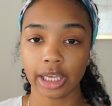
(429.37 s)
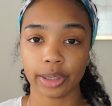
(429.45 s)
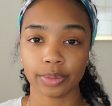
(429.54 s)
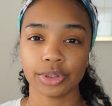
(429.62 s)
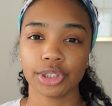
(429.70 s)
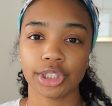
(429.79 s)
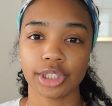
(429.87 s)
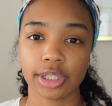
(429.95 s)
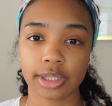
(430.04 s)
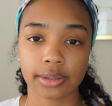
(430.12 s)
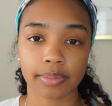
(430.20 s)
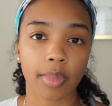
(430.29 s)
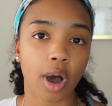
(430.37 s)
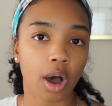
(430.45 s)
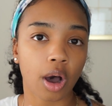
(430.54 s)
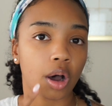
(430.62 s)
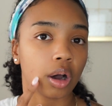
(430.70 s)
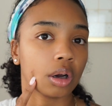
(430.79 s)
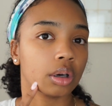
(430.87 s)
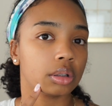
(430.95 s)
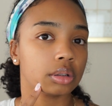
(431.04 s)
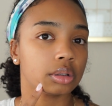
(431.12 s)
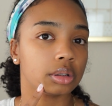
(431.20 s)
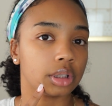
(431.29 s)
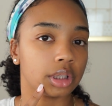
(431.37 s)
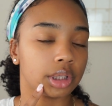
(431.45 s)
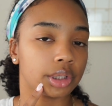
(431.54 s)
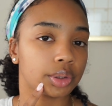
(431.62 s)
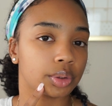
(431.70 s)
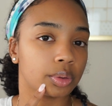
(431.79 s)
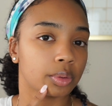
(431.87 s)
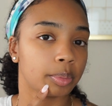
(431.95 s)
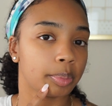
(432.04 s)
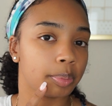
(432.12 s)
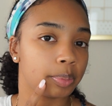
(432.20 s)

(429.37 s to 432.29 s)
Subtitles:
It was just small little